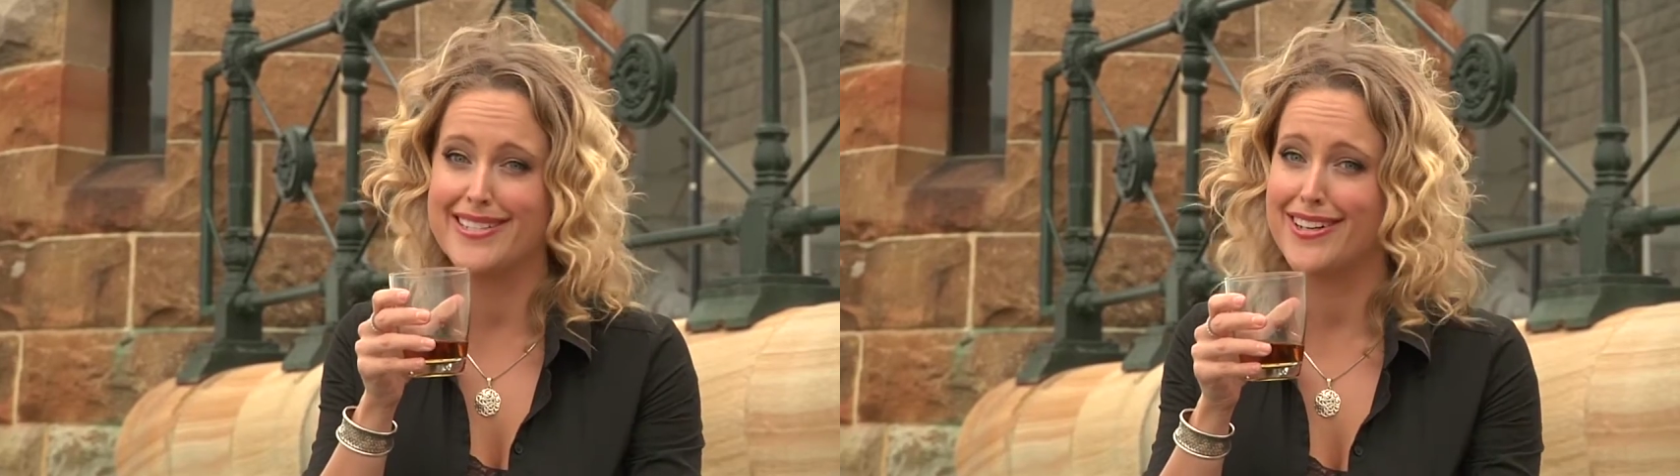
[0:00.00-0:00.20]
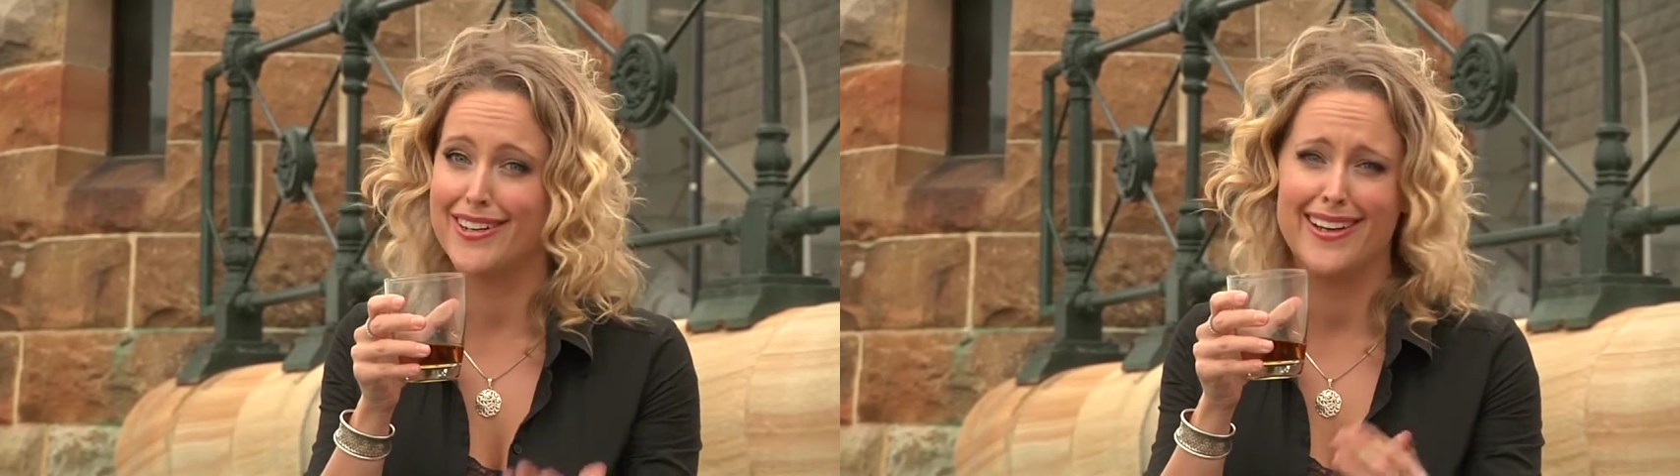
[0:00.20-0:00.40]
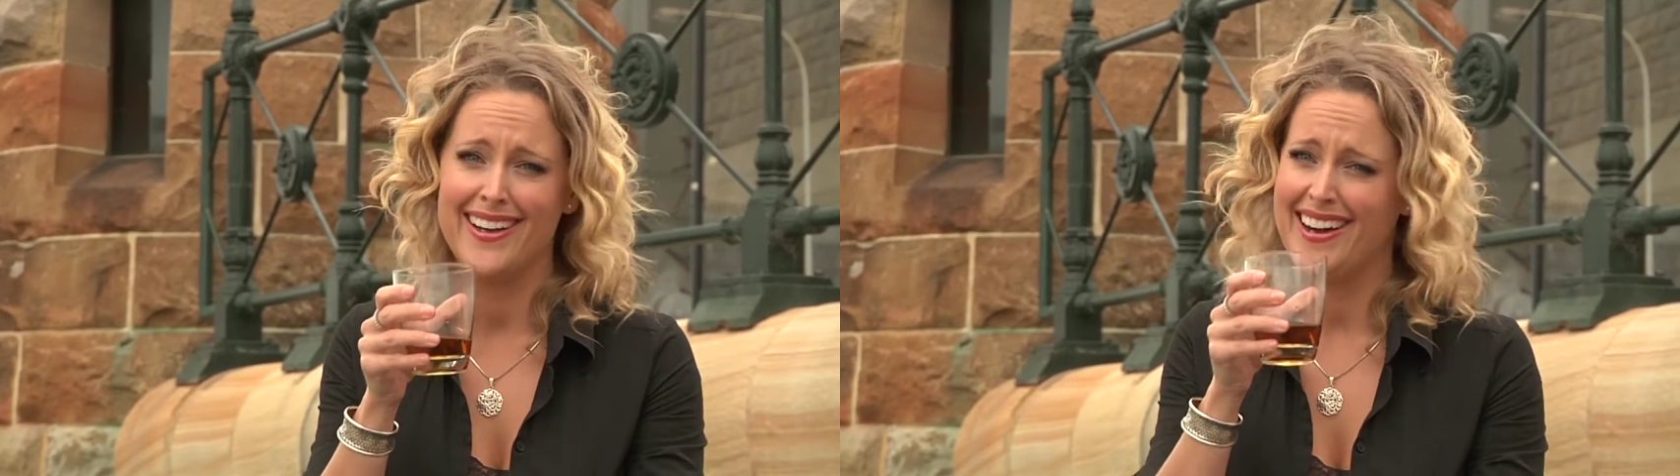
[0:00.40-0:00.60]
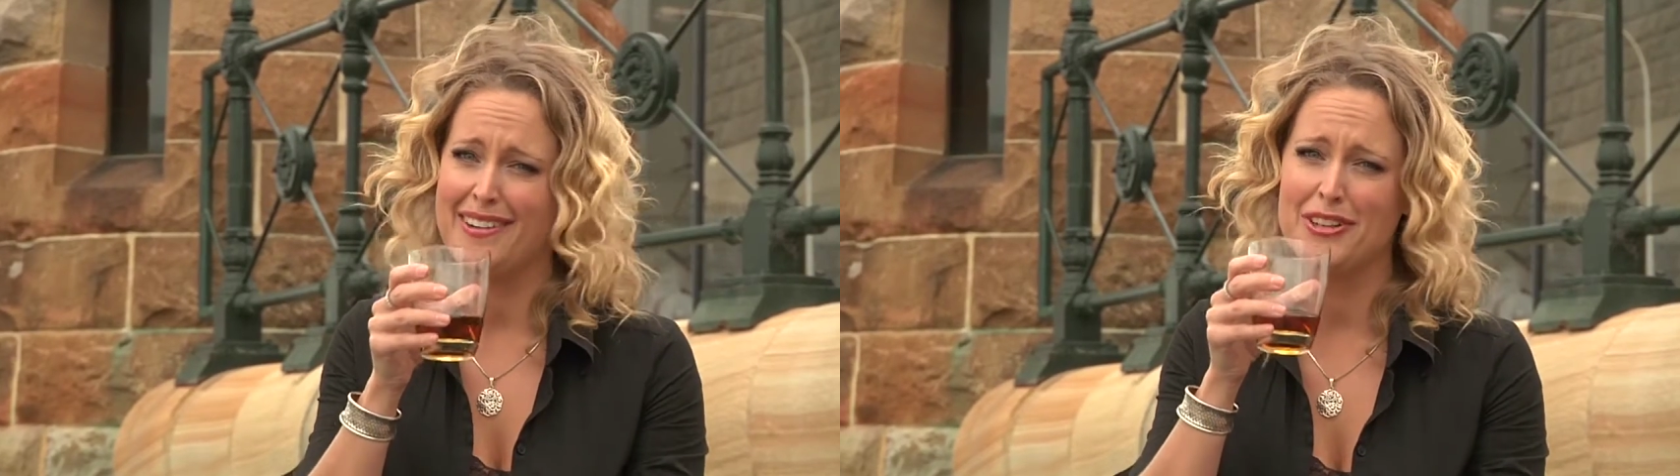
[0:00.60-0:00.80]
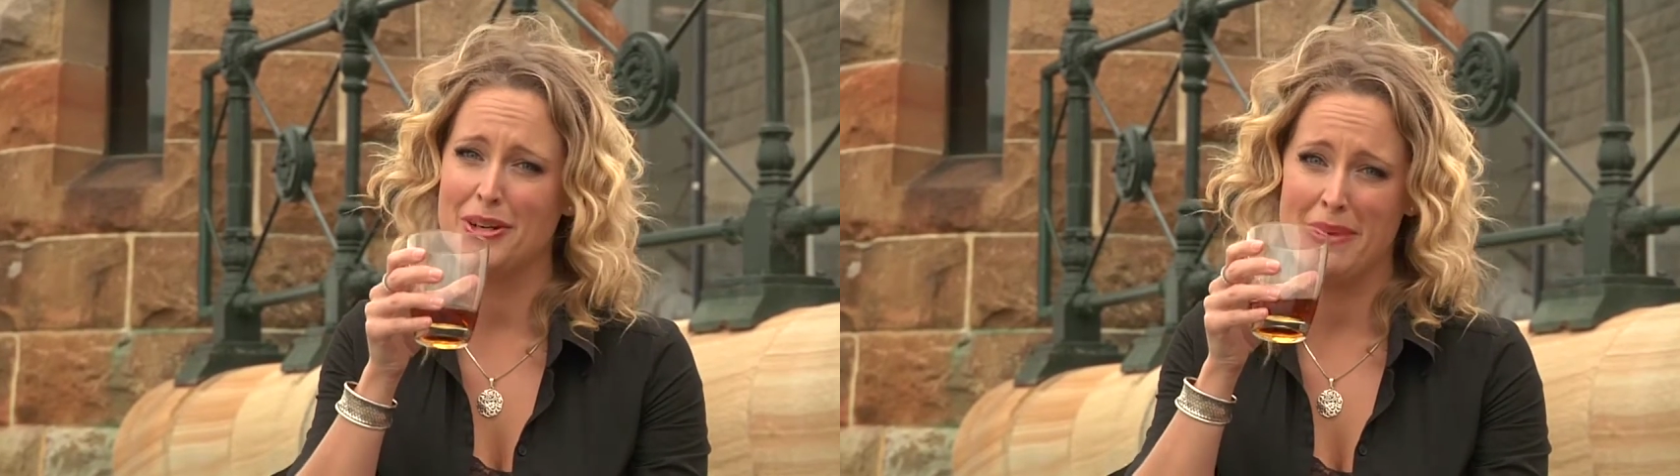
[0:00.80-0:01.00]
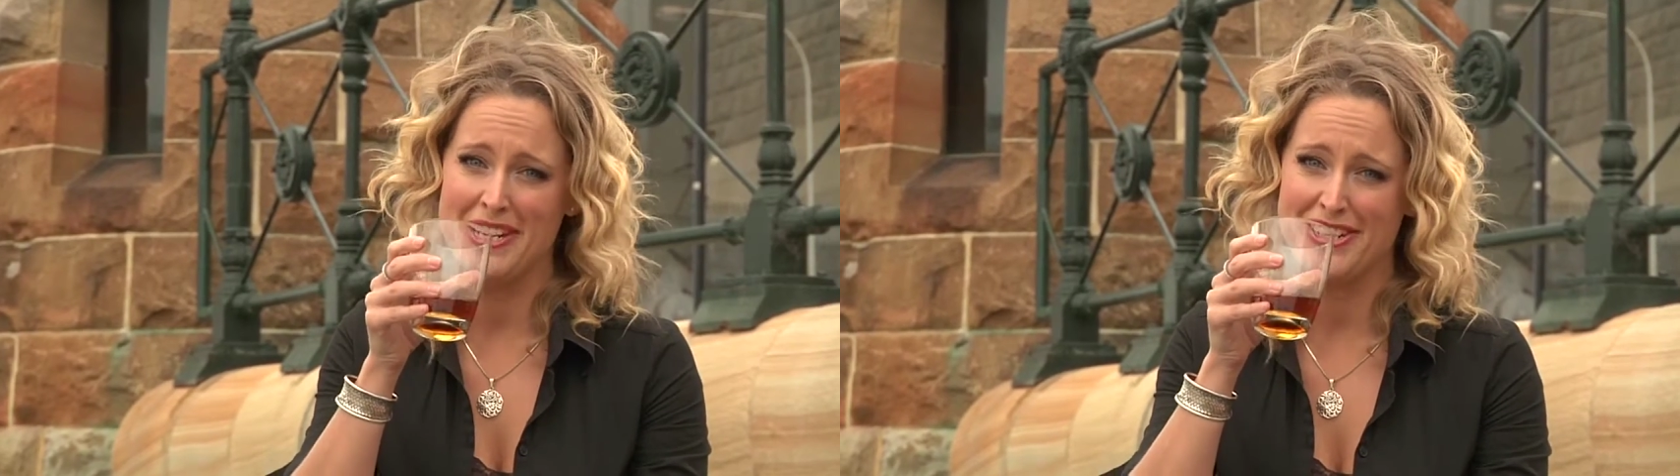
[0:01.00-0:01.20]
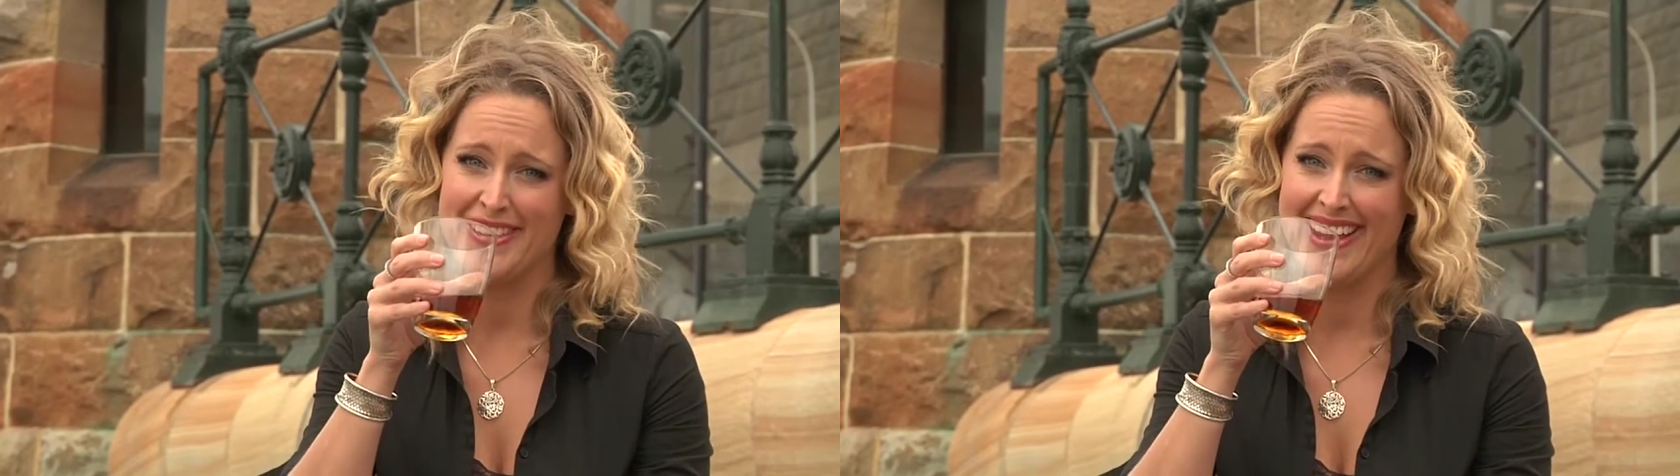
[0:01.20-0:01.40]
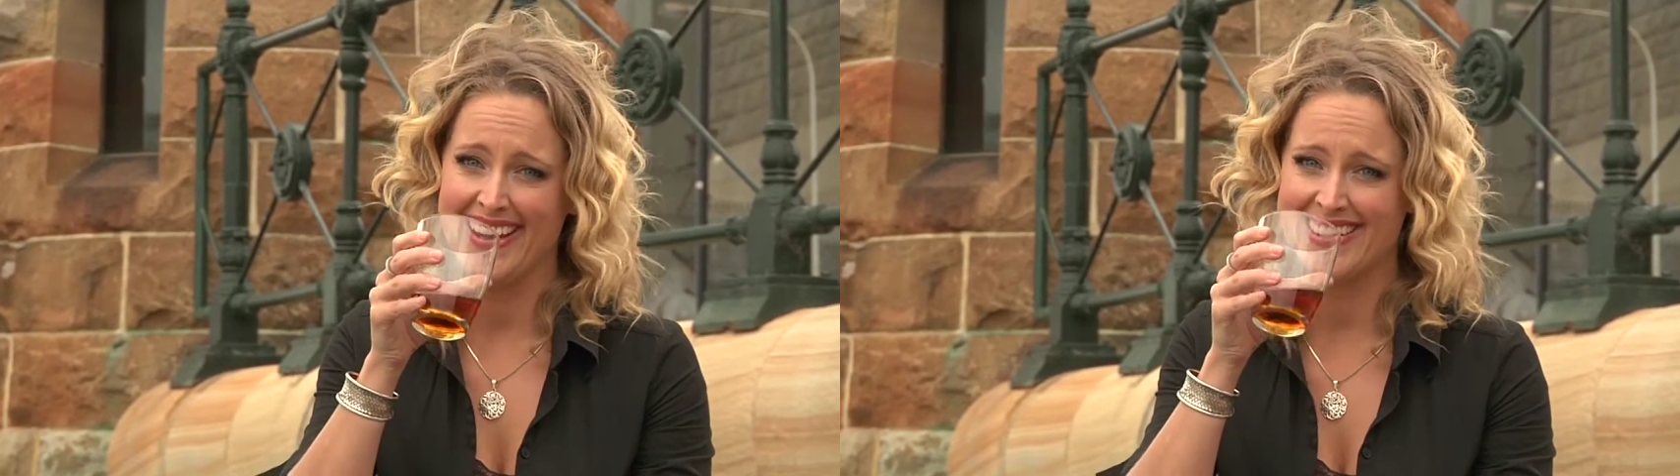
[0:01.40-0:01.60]
so I've got to
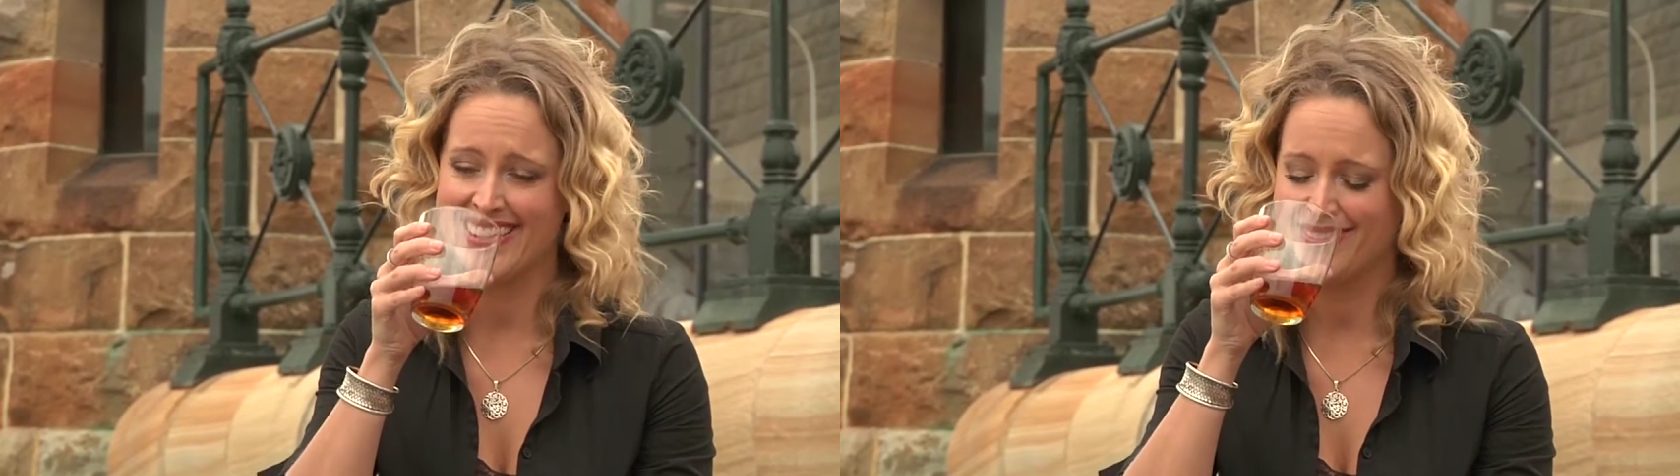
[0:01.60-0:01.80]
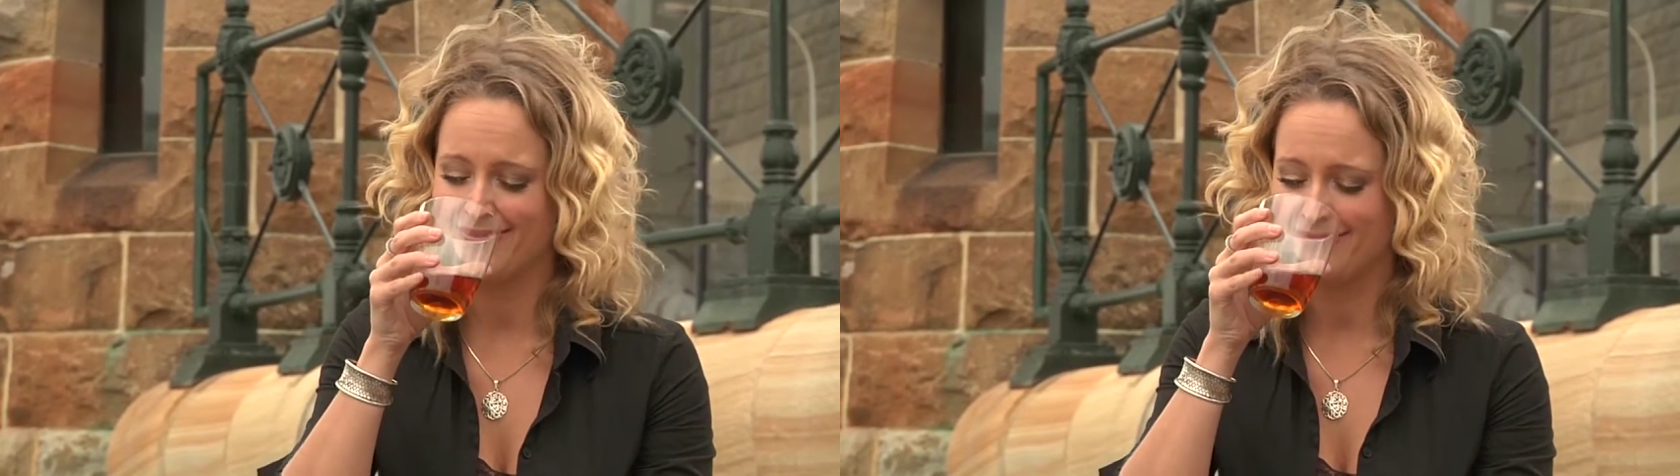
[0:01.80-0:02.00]
mention that.